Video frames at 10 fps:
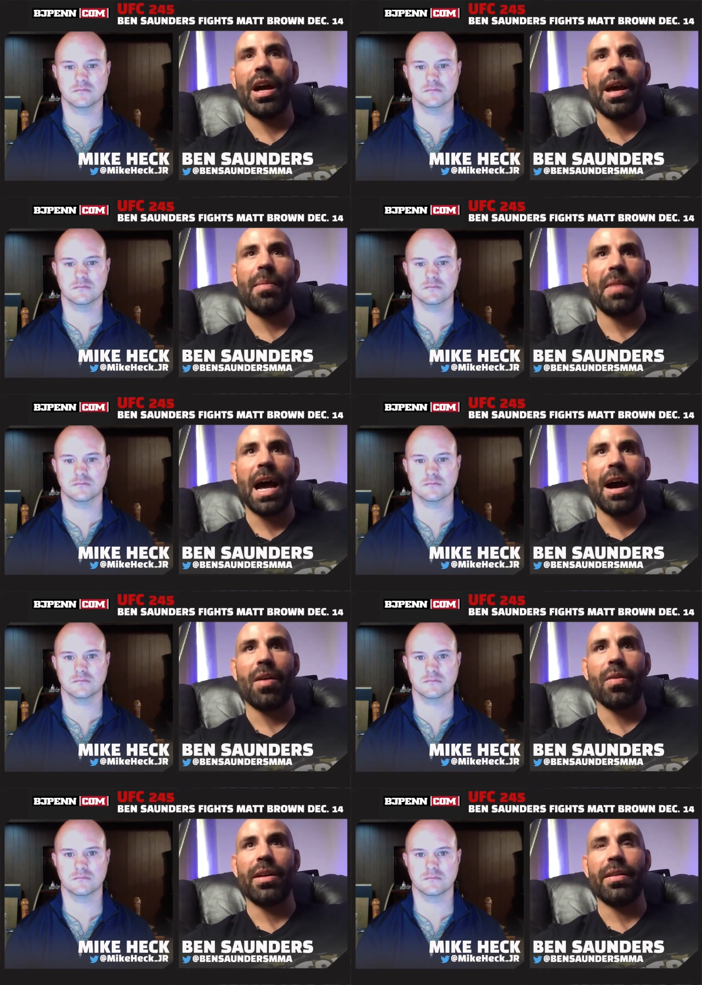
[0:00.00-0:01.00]
Speaker 1: I am
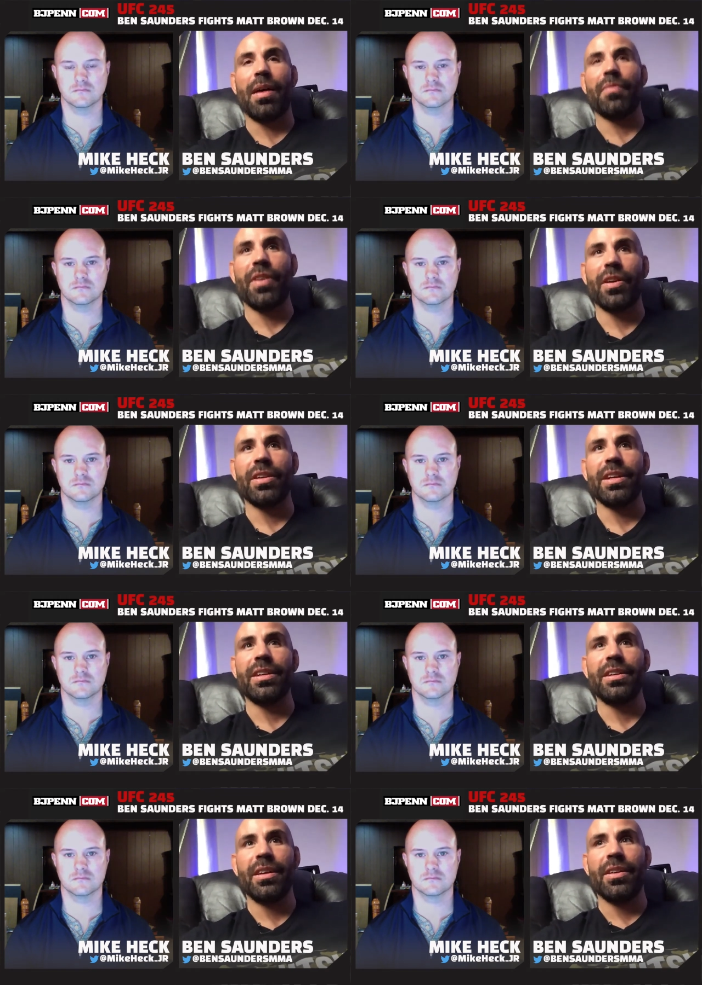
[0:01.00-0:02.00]
now, and I'm
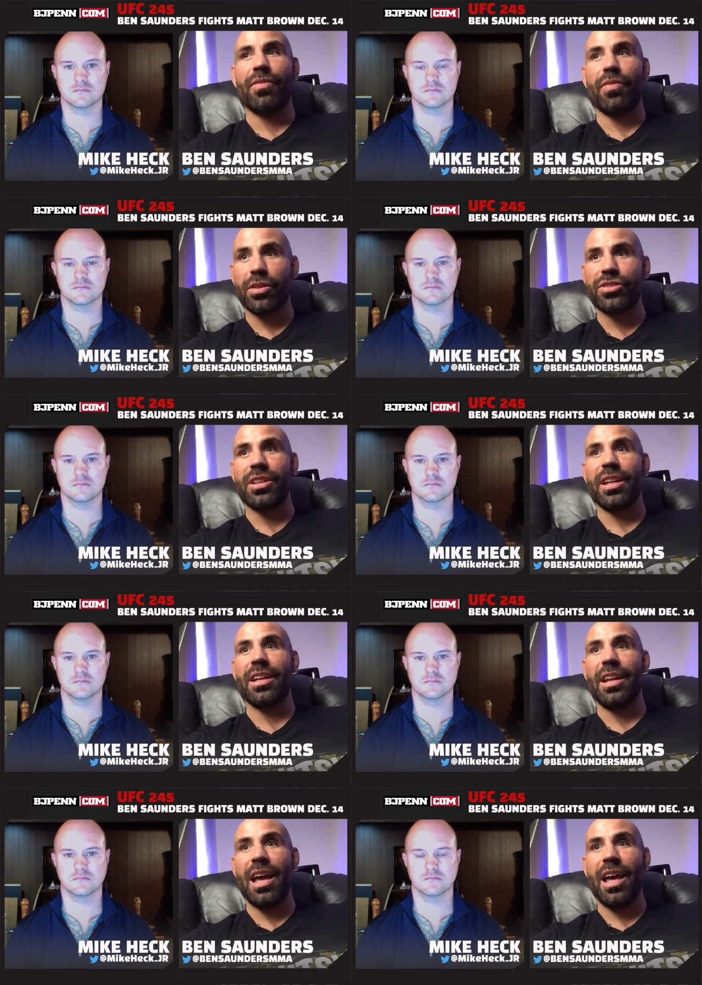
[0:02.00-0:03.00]
very
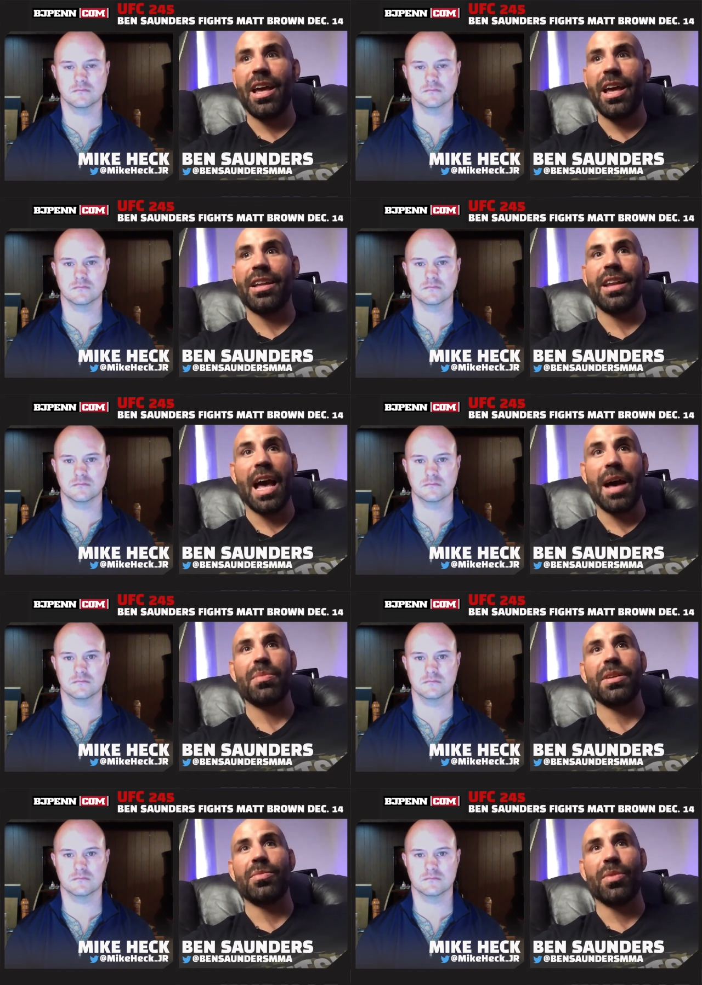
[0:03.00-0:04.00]
fortunate and
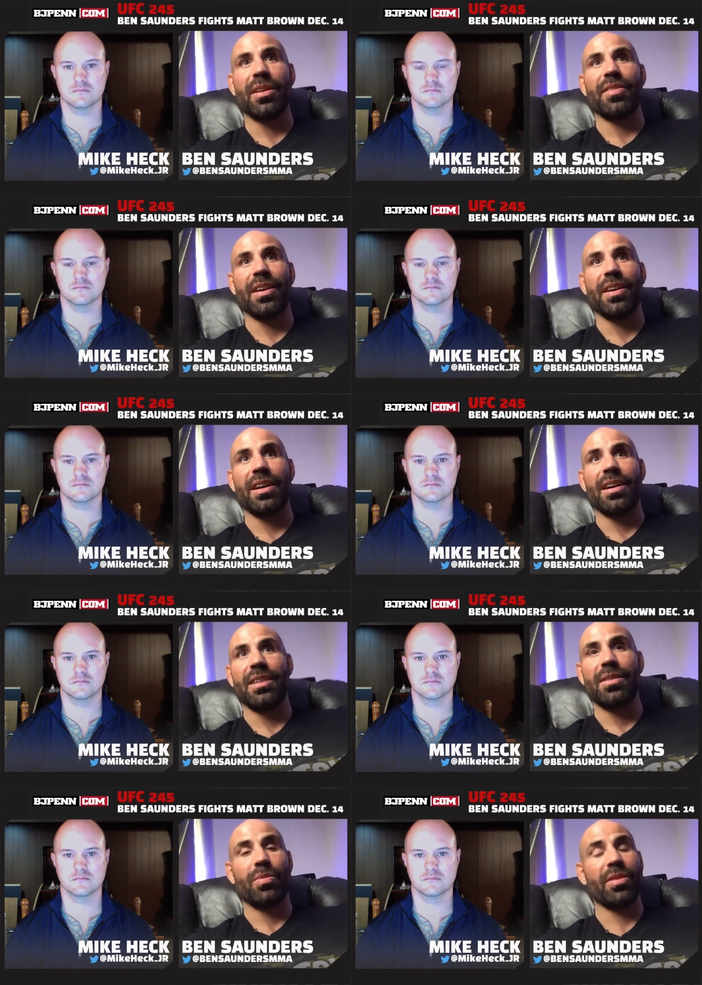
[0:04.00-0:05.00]
happy with,
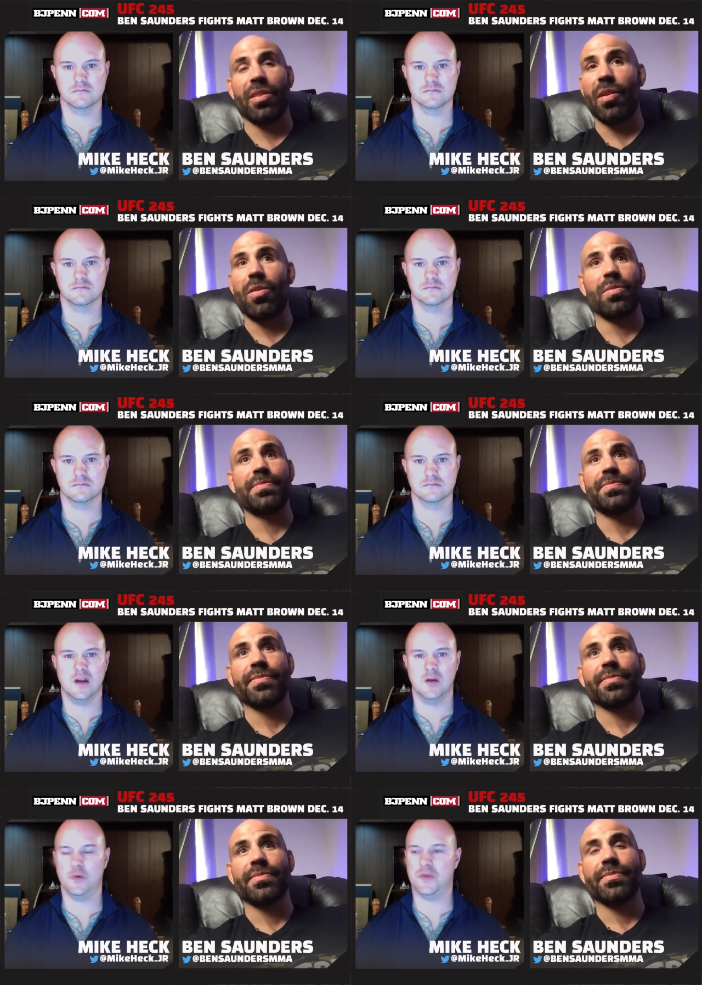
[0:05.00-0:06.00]
uh, with it all.
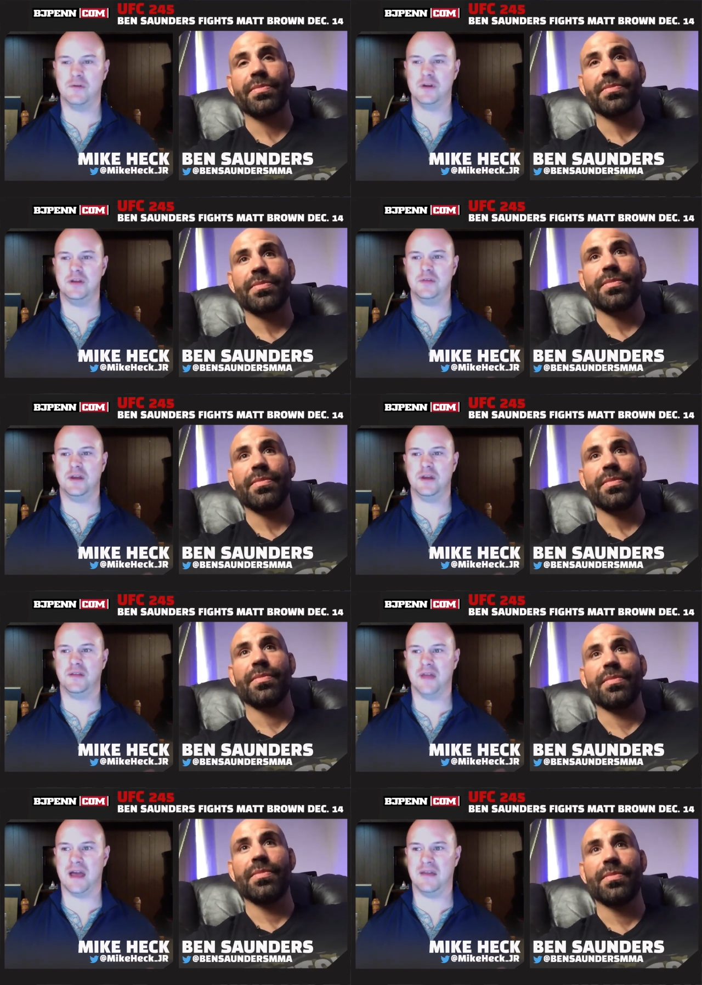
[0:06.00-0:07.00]
Speaker 2: With everything
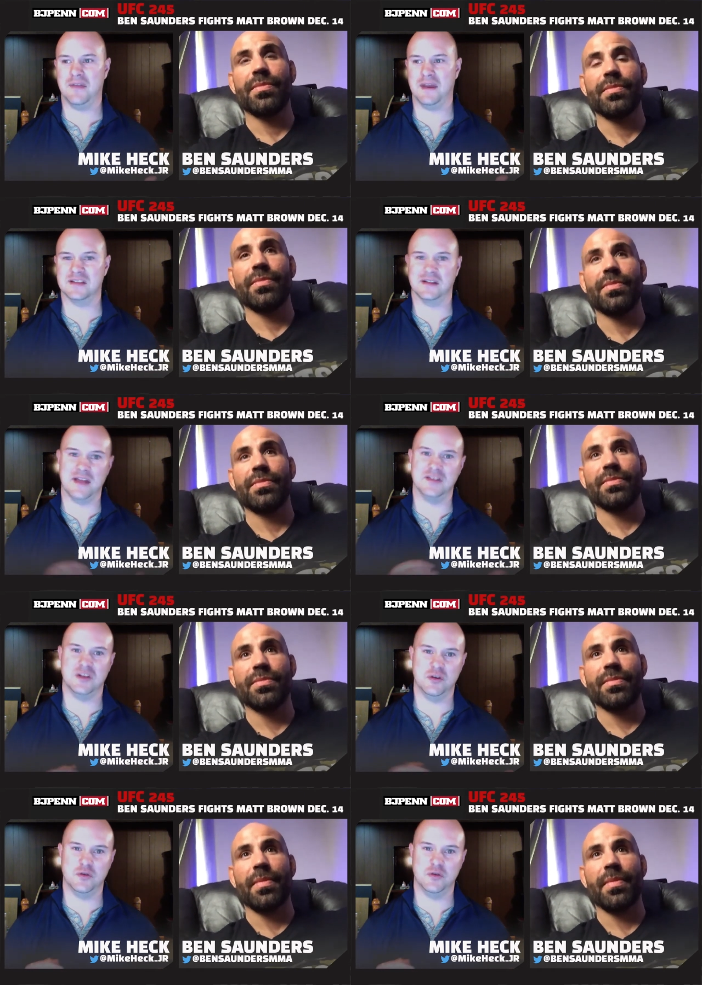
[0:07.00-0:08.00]
that, that has led
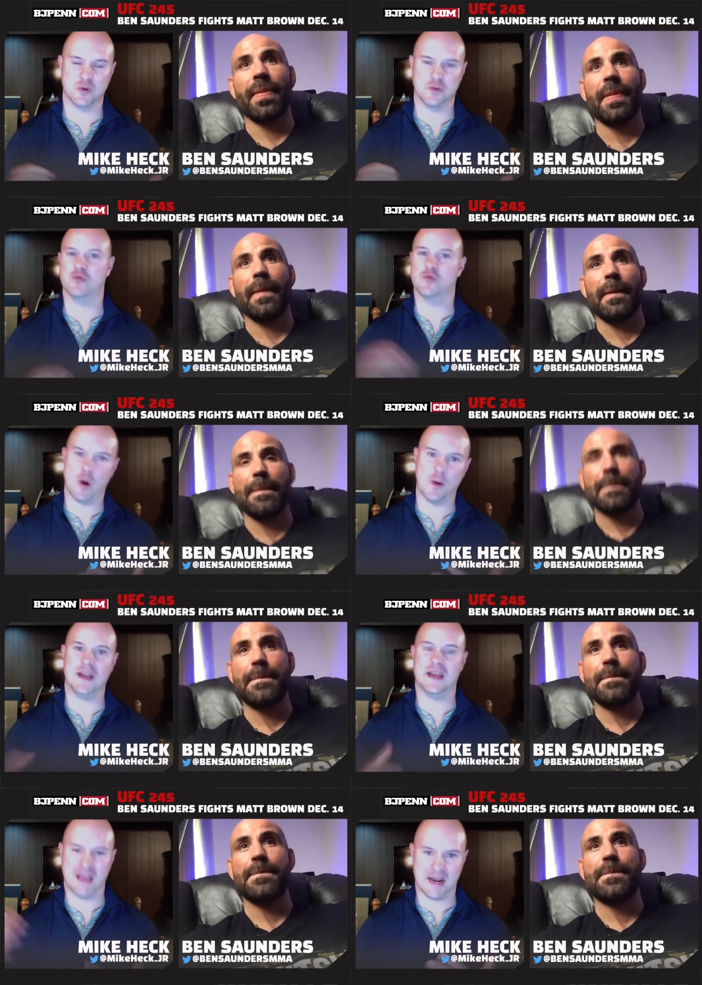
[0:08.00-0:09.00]
to you sort of
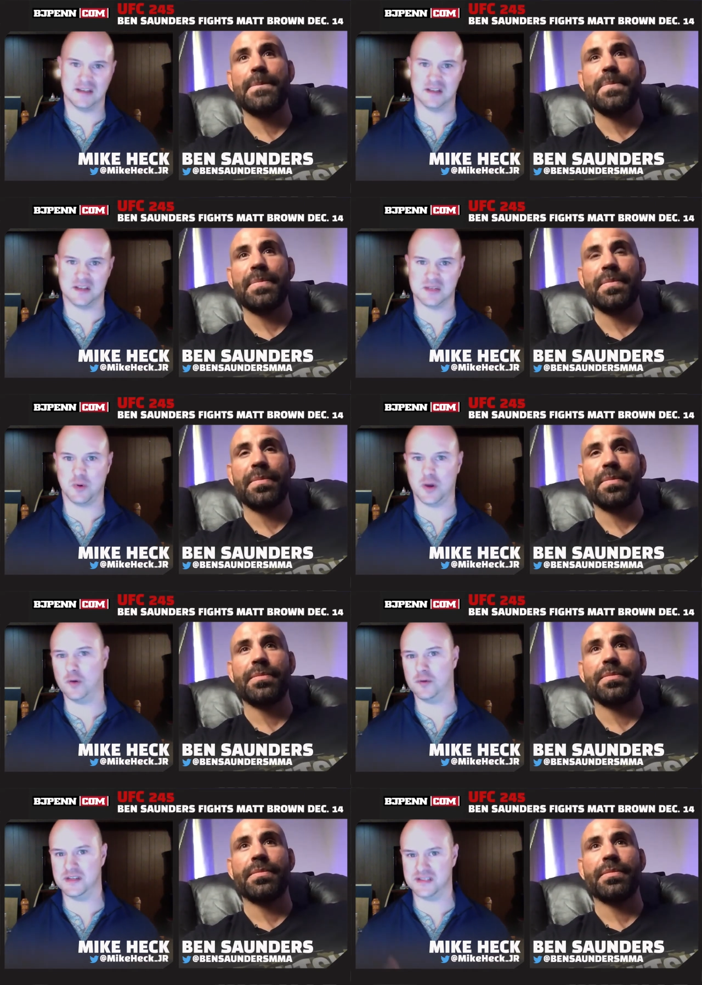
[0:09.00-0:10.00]
growing and getting to this point
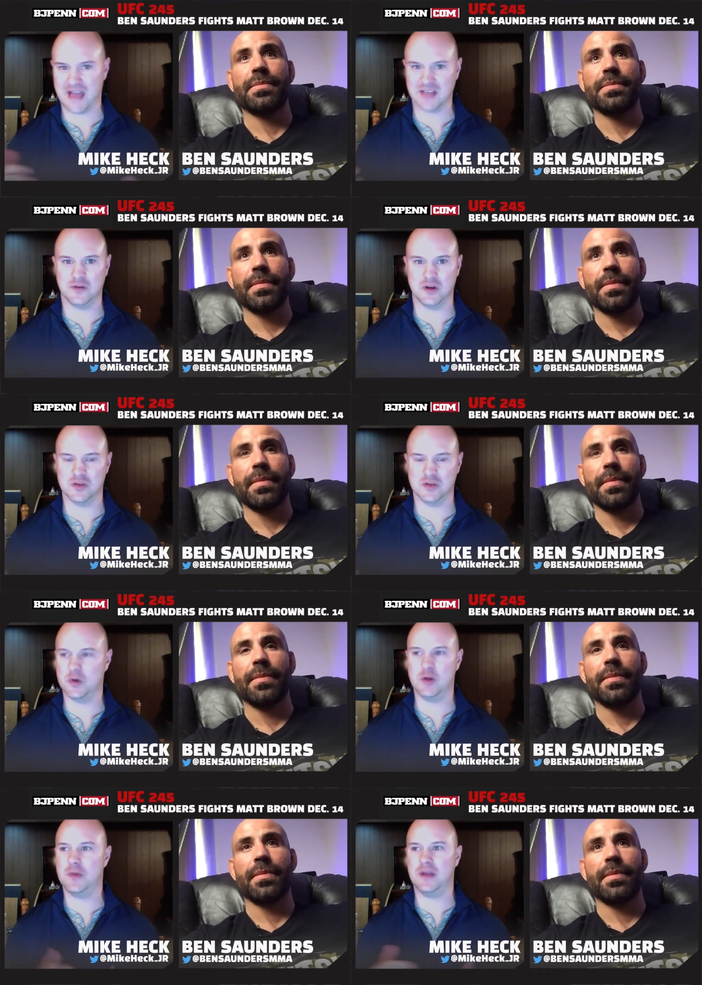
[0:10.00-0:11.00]
over these last few years, what
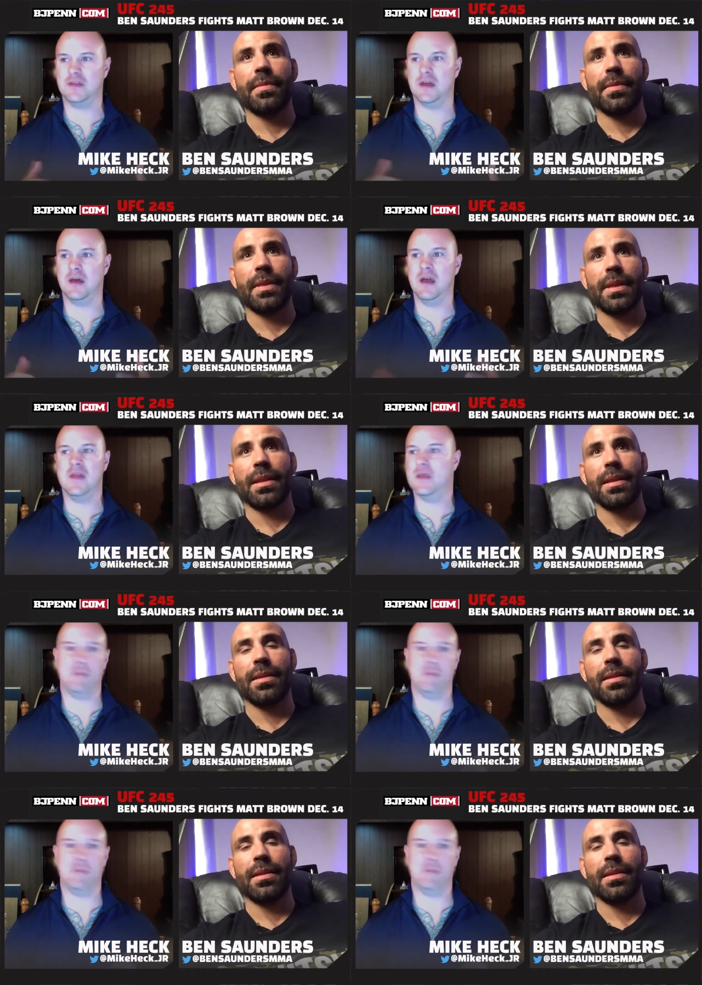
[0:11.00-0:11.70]
do you think the, the